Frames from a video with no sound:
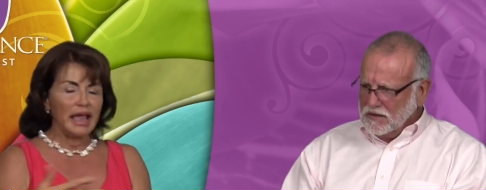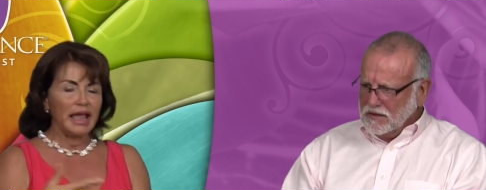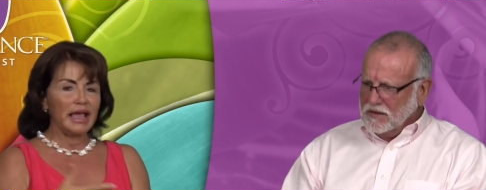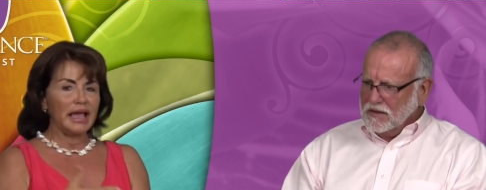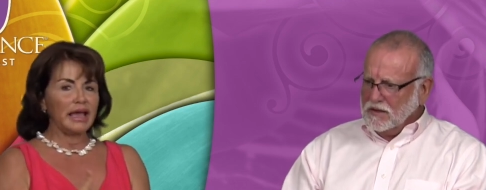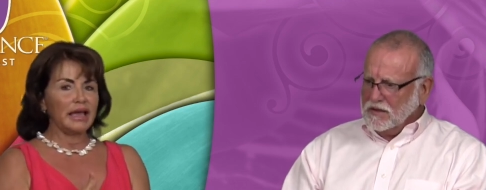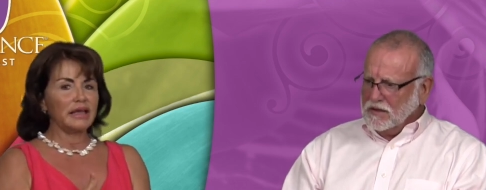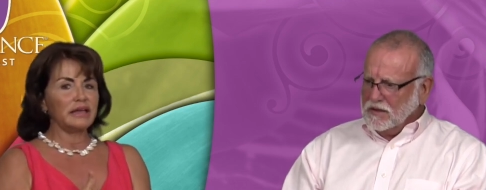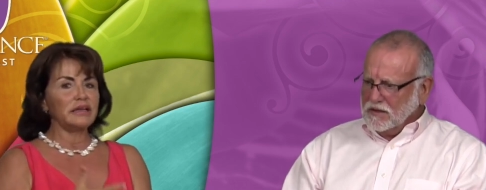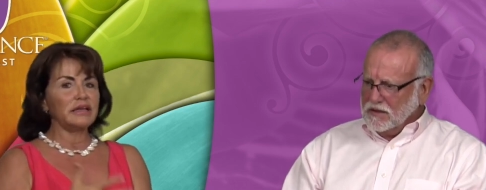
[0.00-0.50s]

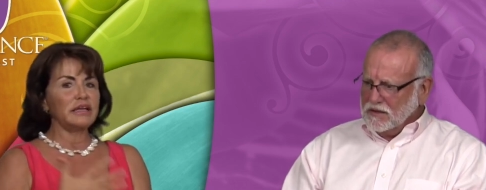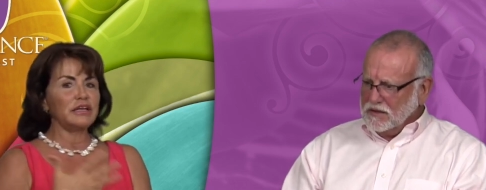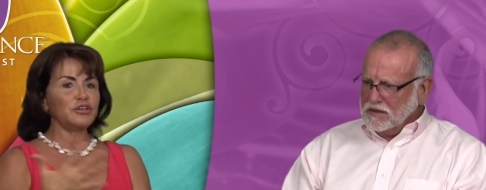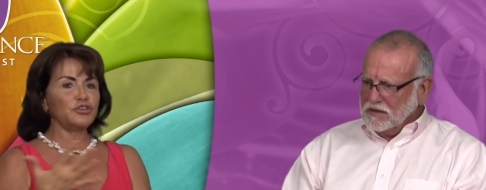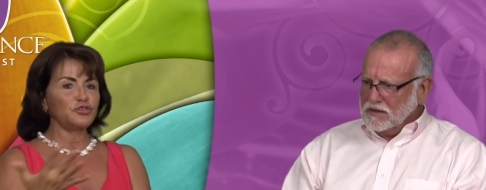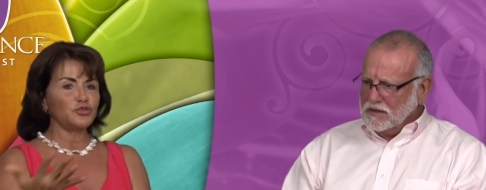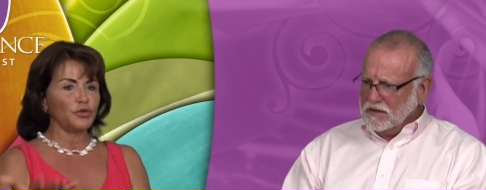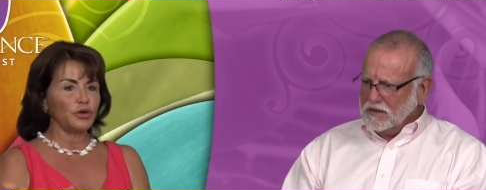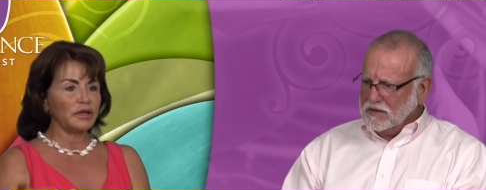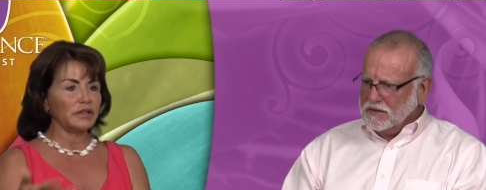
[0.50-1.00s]
Speaker 1: and
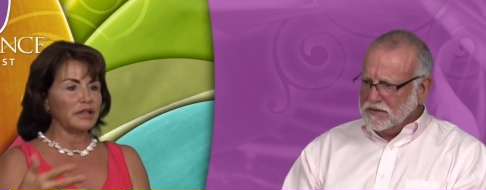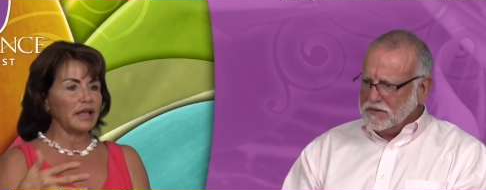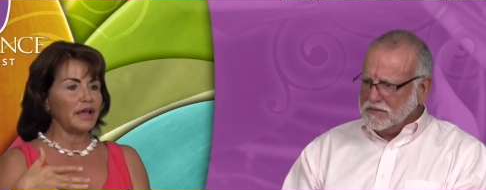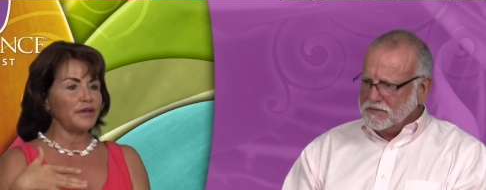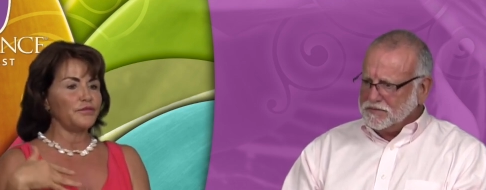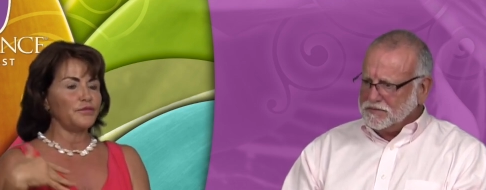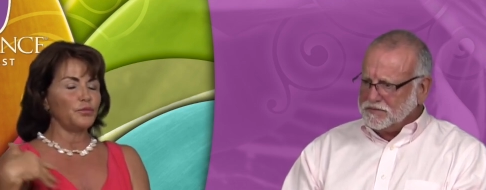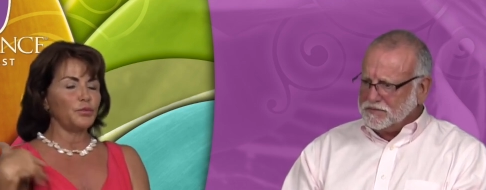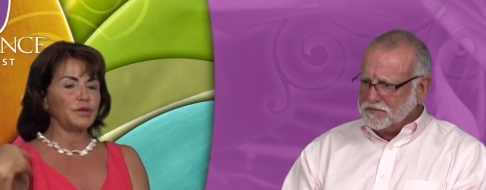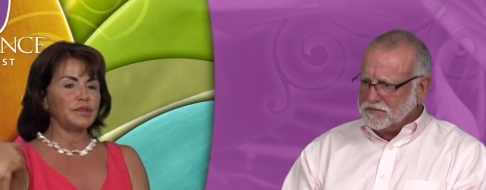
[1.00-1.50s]
enjoying
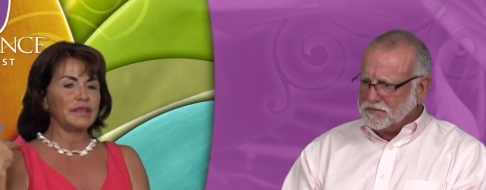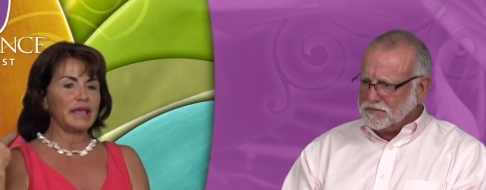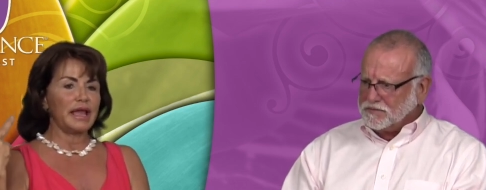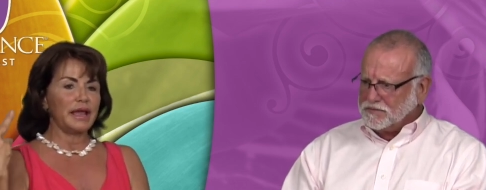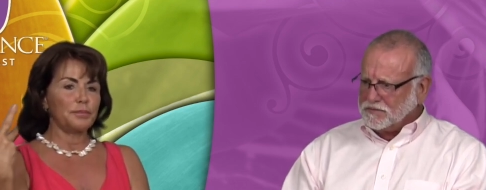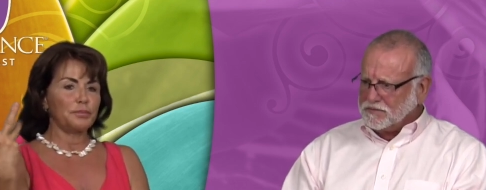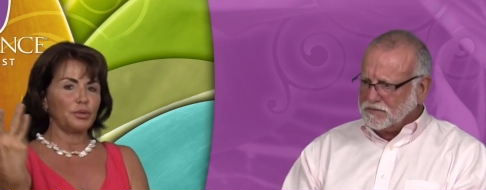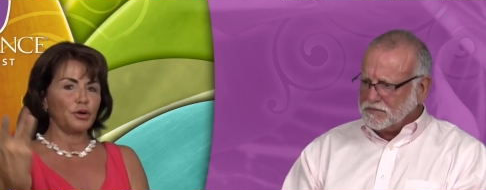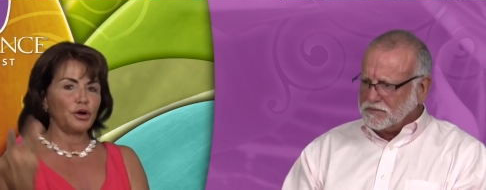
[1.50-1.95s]
life with a